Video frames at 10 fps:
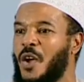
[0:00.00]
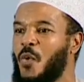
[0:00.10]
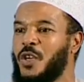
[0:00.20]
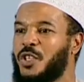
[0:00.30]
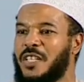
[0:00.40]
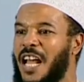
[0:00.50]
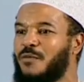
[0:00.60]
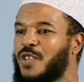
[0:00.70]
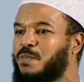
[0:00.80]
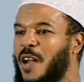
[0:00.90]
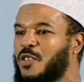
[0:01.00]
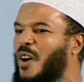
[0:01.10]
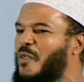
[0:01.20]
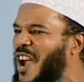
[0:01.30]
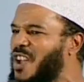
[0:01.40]
We should not respond to,
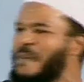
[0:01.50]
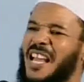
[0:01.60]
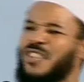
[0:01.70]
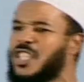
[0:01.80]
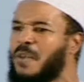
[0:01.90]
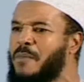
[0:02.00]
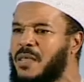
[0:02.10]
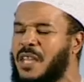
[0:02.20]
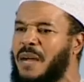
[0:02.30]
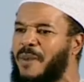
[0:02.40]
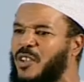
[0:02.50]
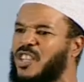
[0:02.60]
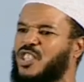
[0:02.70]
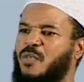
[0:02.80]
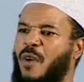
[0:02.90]
oh, why are you making such a big thing about
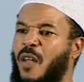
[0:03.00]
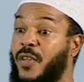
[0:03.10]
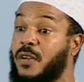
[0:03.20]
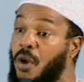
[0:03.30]
such a small thing?